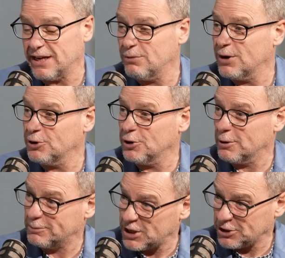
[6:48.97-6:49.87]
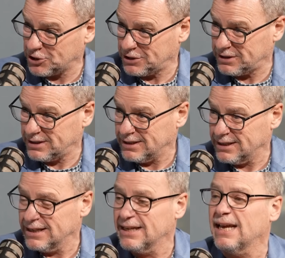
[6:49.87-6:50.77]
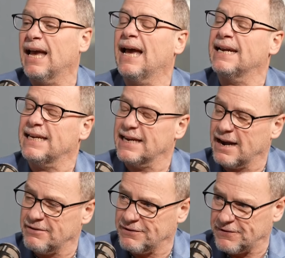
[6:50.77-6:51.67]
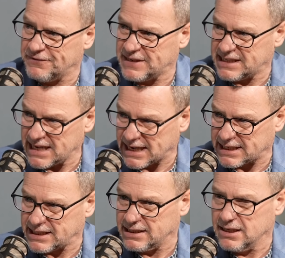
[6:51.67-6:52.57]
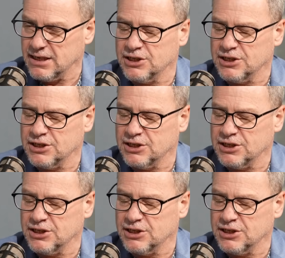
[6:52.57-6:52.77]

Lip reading: He won on an objection. And correct. He carried 56. Yeah.